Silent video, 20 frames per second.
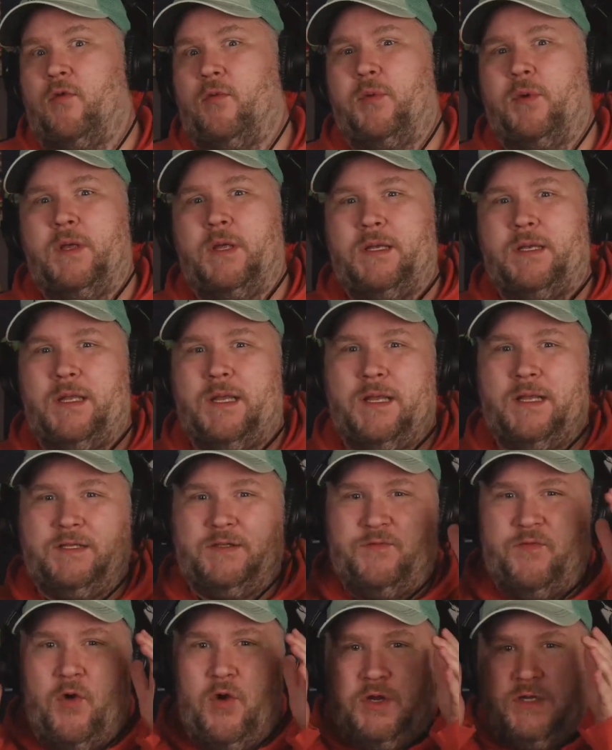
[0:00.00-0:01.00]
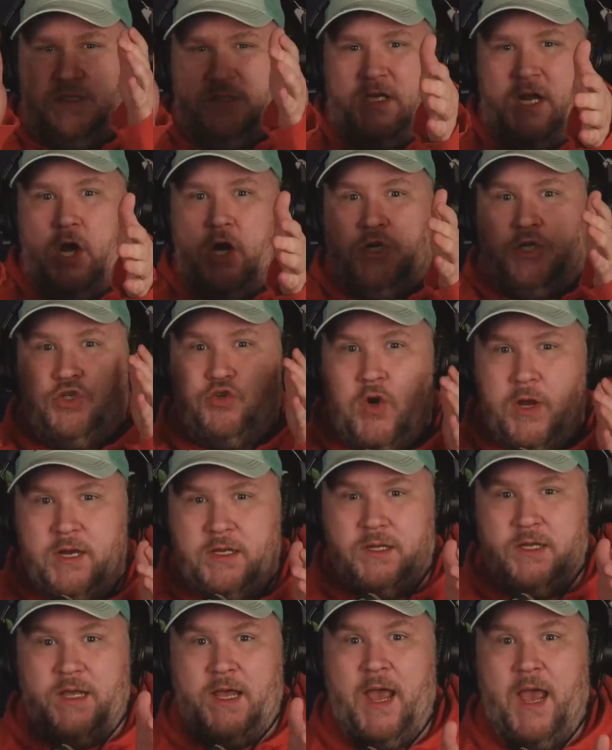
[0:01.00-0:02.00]
But as far as staring straight at
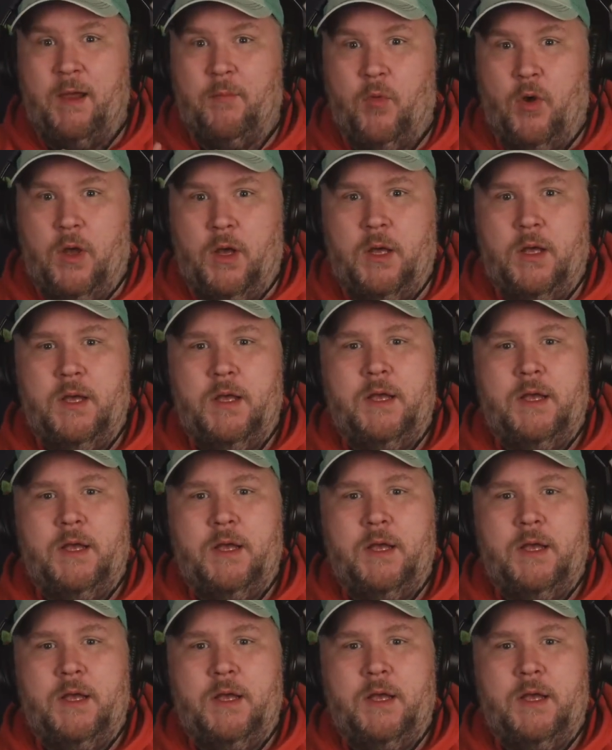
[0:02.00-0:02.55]
the camera,